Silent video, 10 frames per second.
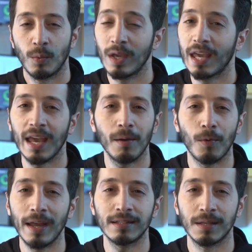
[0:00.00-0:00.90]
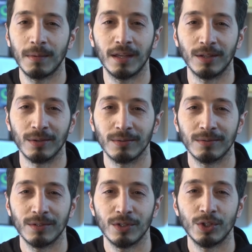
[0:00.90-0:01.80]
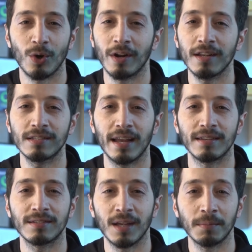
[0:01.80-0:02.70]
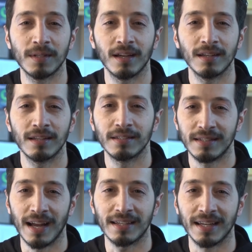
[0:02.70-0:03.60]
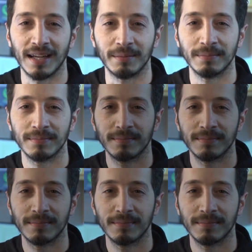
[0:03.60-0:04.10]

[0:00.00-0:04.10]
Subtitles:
We can't wait to meet you. Join us at SUBTA.com.